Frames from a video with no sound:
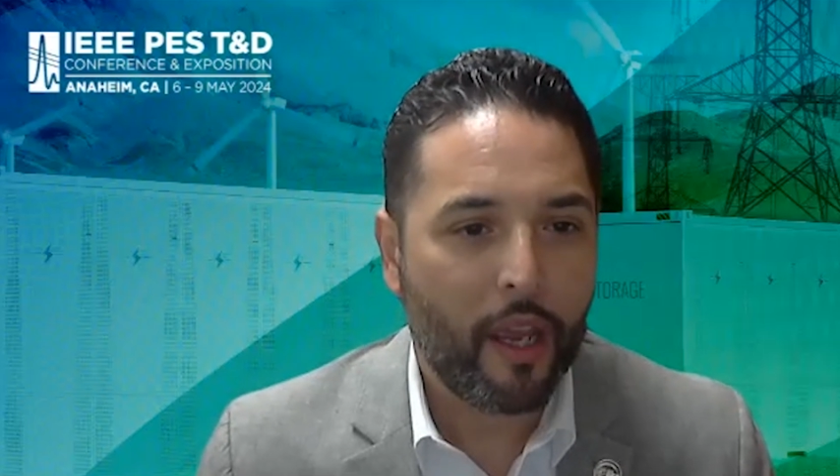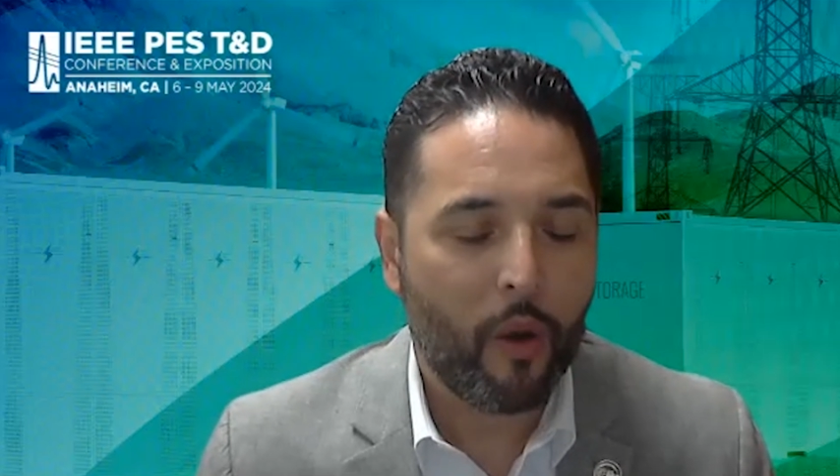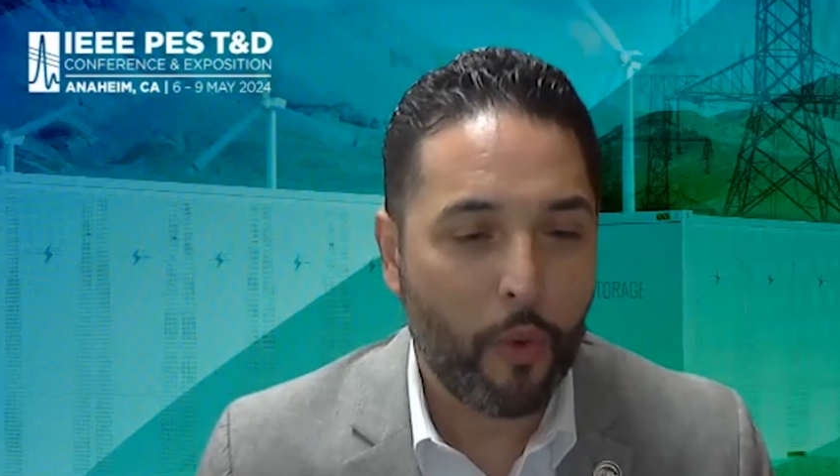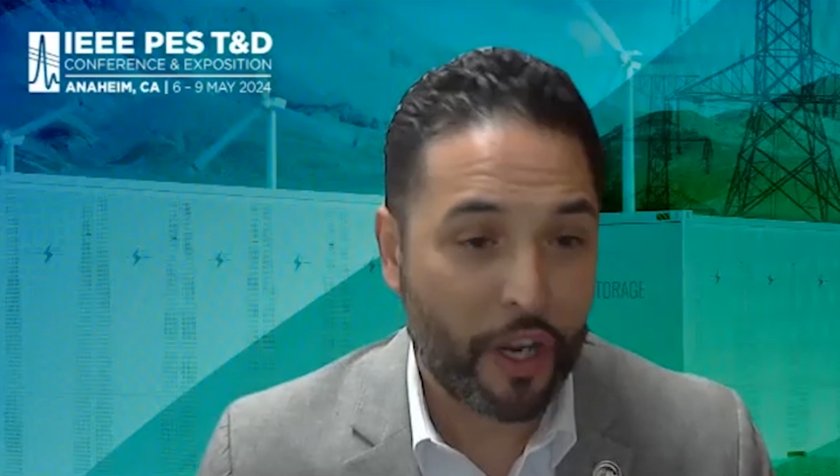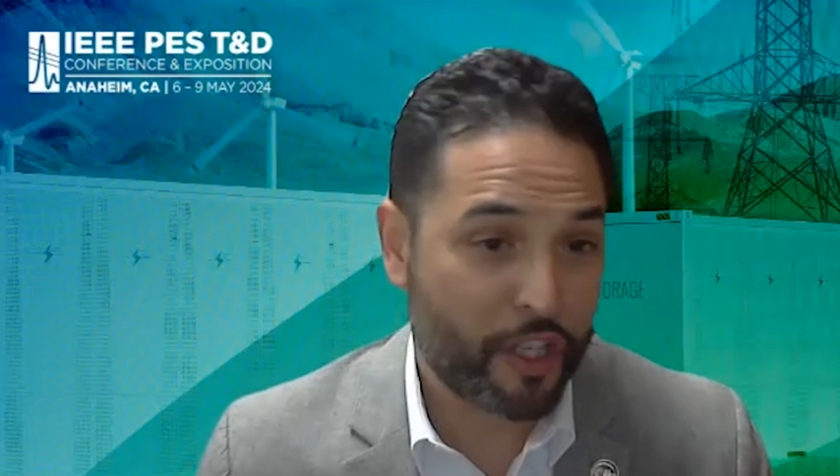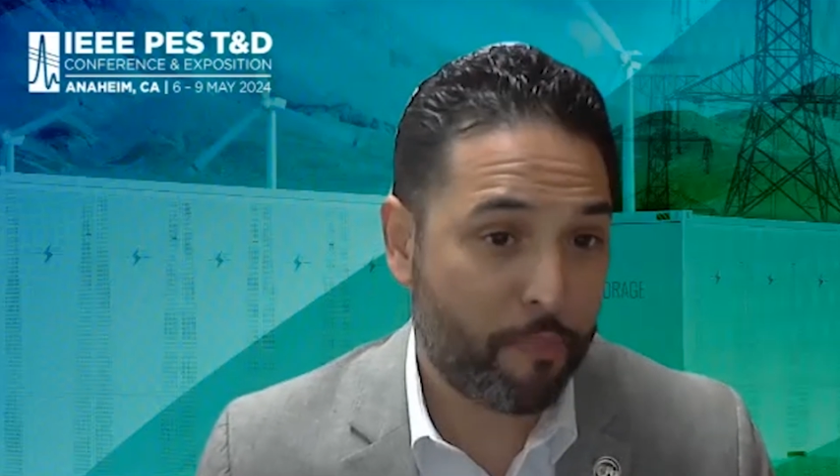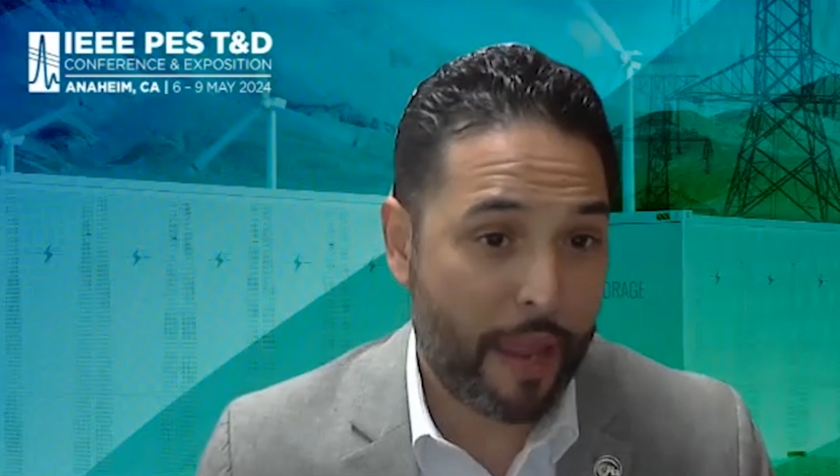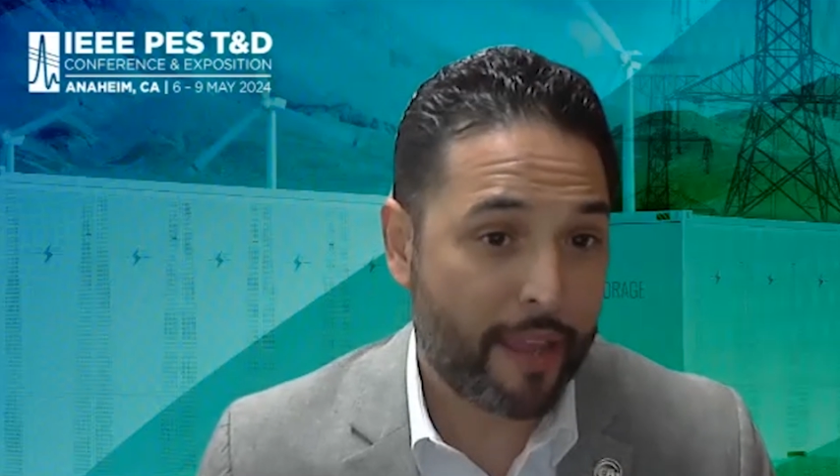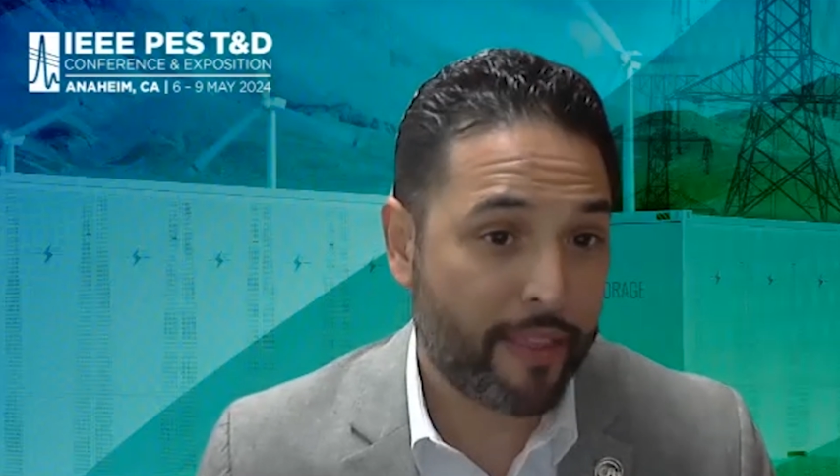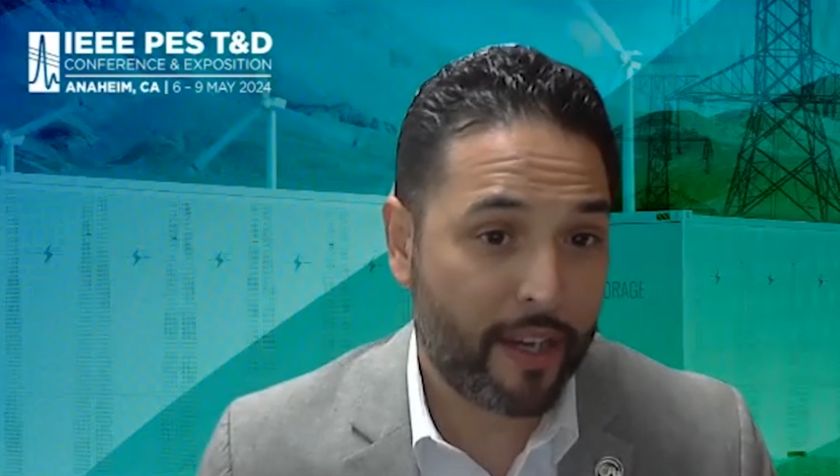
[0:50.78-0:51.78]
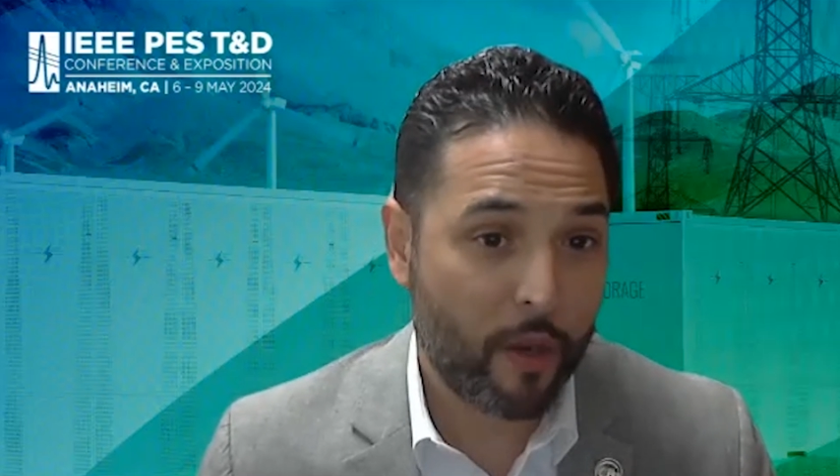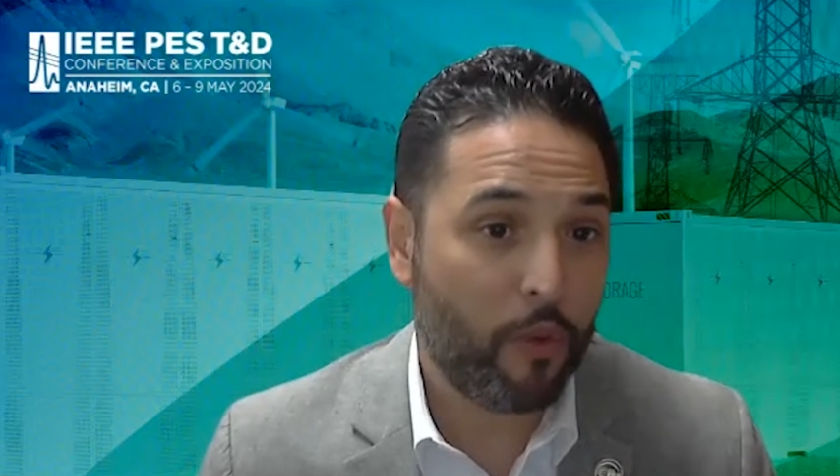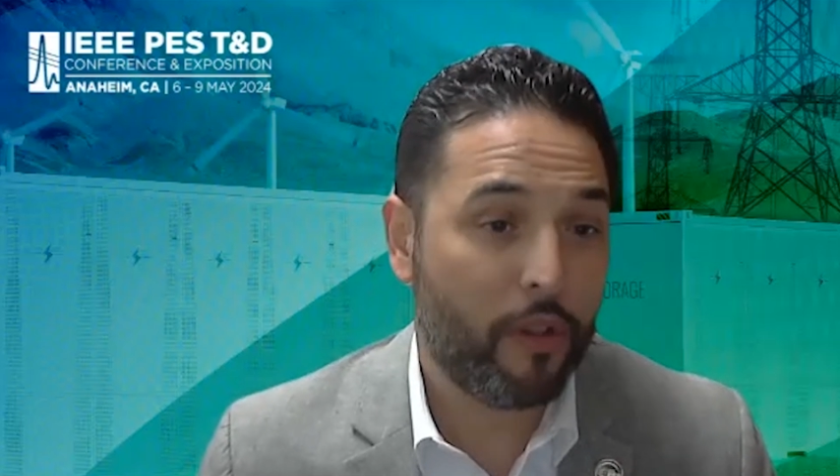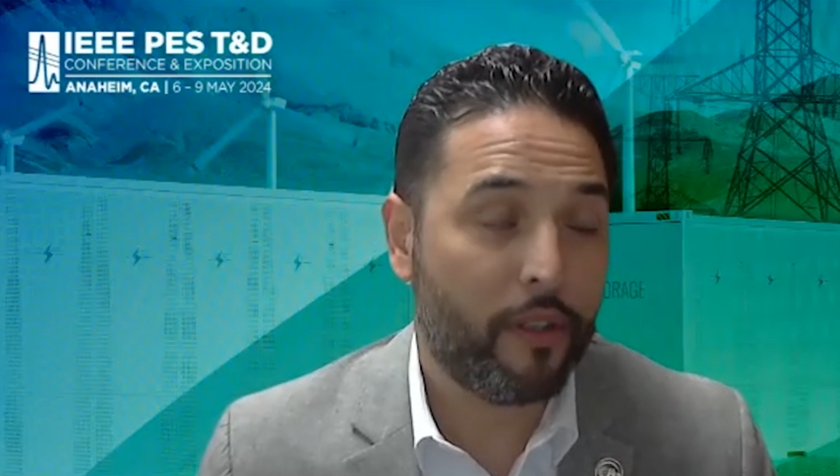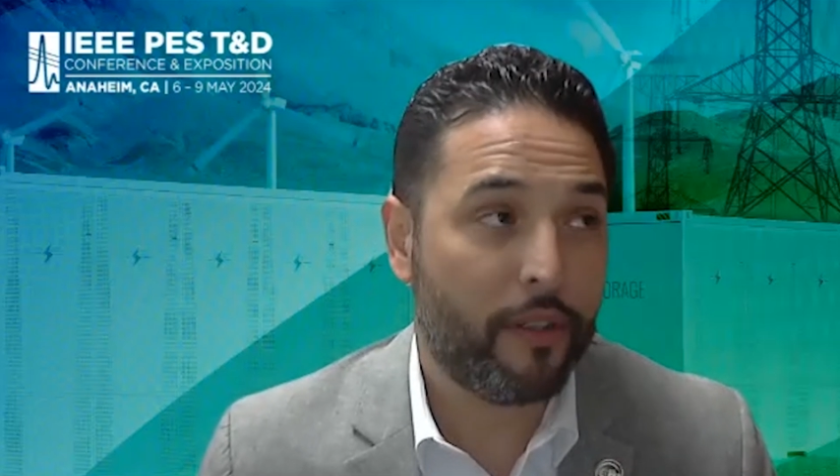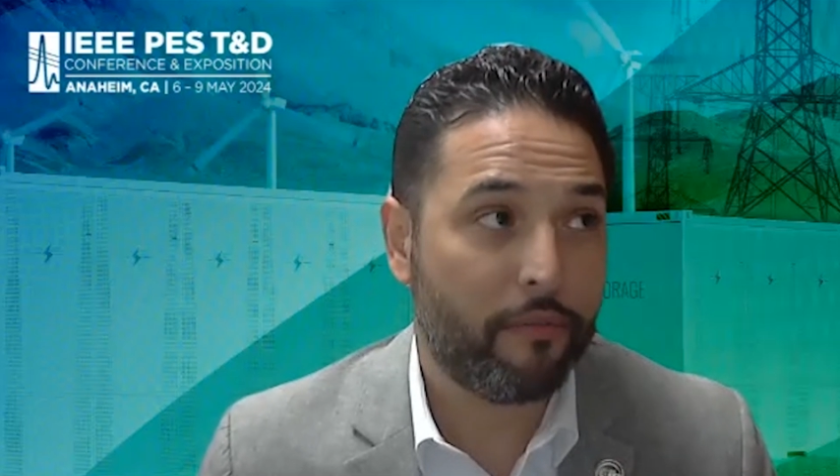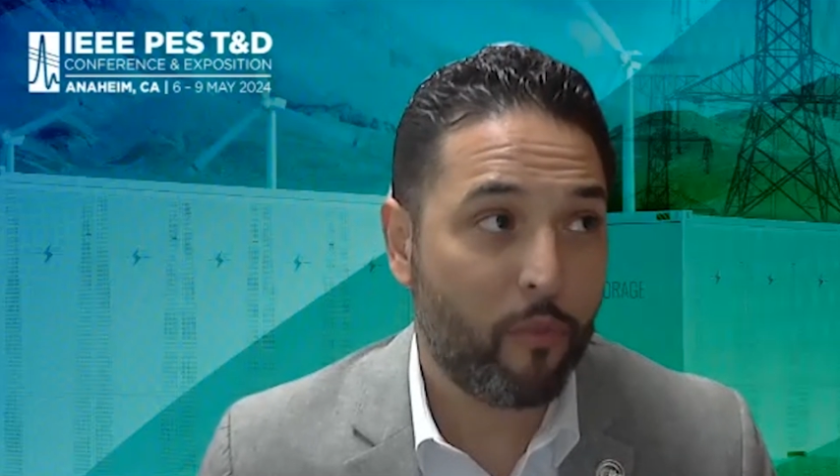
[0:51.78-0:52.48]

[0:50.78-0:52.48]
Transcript: we expect that it will